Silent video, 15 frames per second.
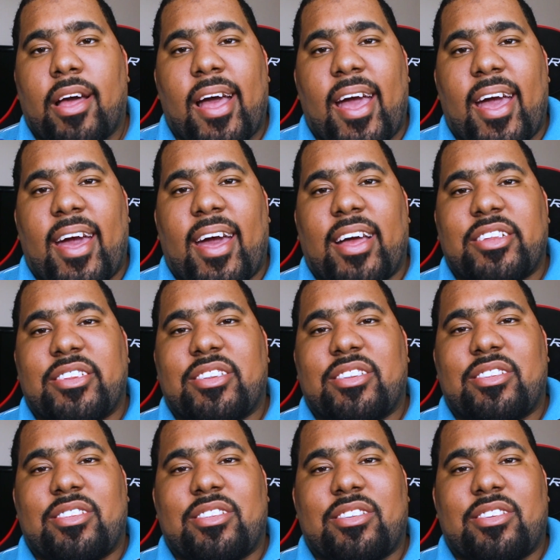And
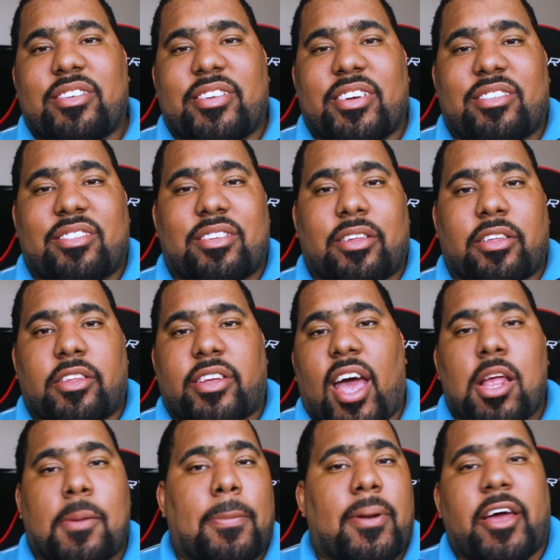just
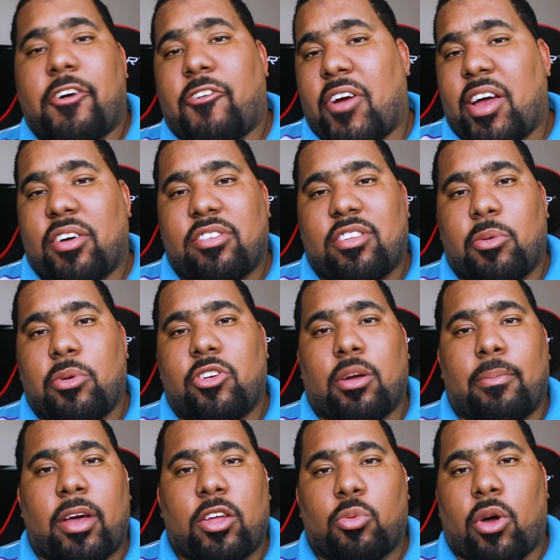kind of play around, see what you can
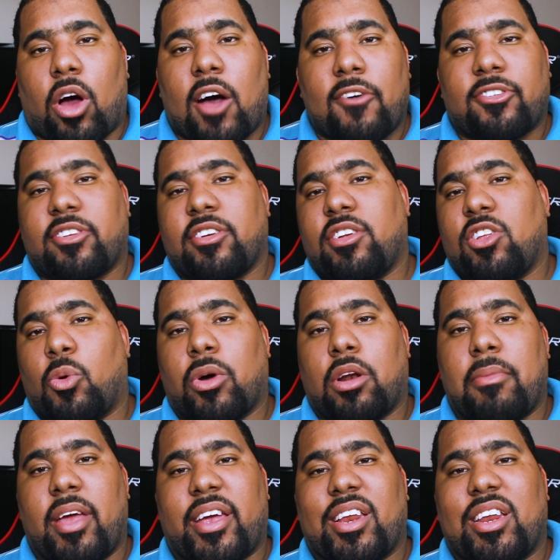mess with. Obviously, you don't want to
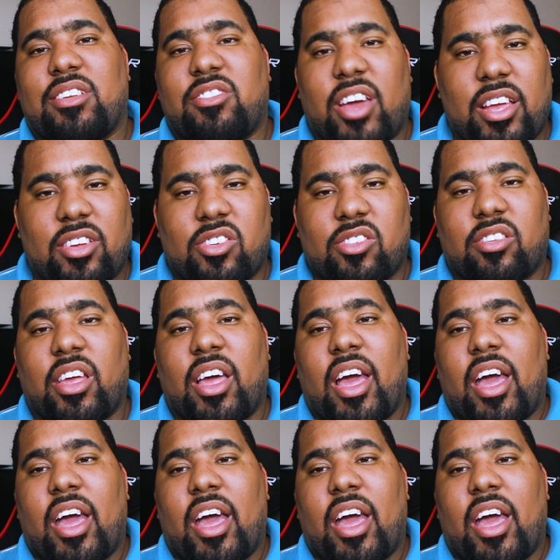make any changes.